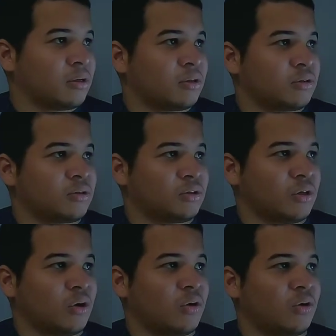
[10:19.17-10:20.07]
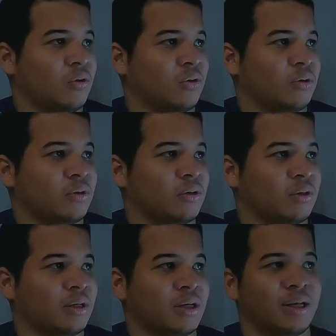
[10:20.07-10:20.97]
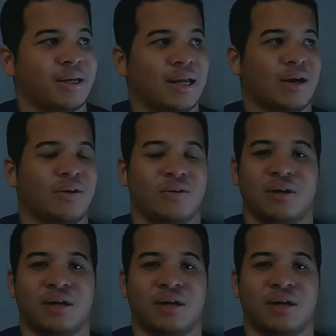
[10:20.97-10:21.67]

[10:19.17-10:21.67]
So now,